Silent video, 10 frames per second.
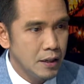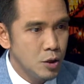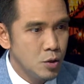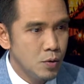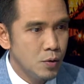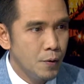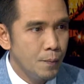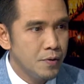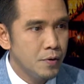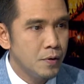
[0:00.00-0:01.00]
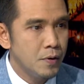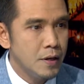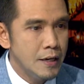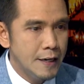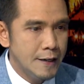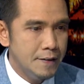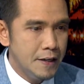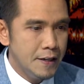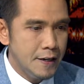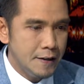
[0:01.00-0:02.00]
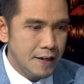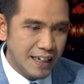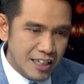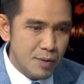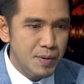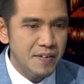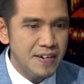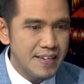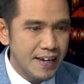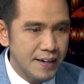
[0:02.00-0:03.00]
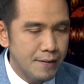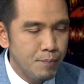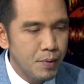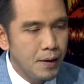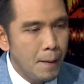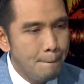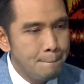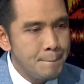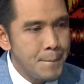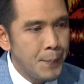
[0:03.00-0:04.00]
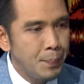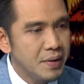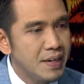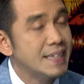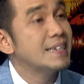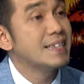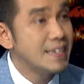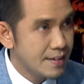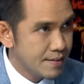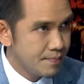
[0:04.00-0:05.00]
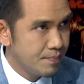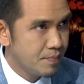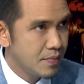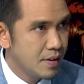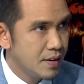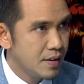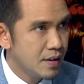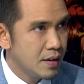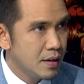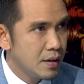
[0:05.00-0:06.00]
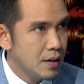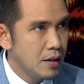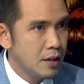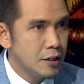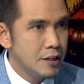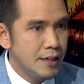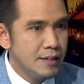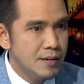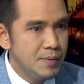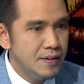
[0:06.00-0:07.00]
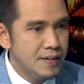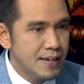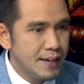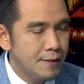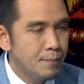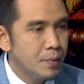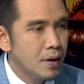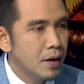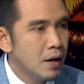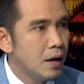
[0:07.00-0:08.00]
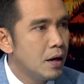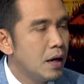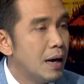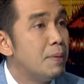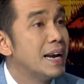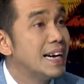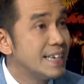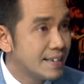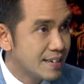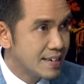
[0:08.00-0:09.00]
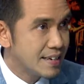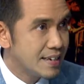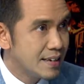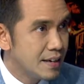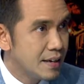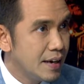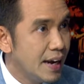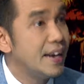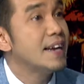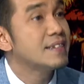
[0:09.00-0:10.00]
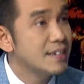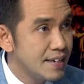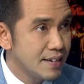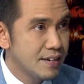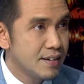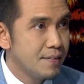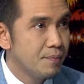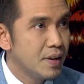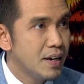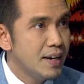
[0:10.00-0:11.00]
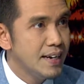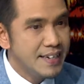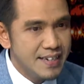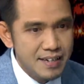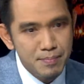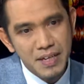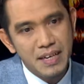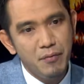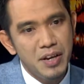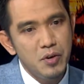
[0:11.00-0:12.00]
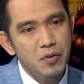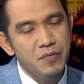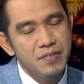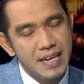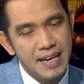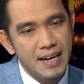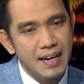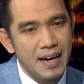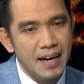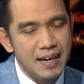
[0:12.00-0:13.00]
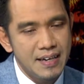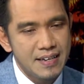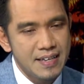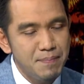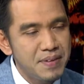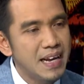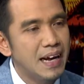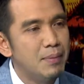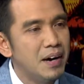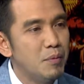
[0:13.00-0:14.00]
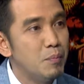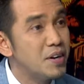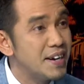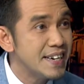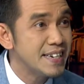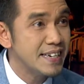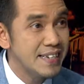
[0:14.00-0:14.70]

So the attribute is that justice. The attribute is that a balance and excellence. It doesn't mean when you say something about moderation, it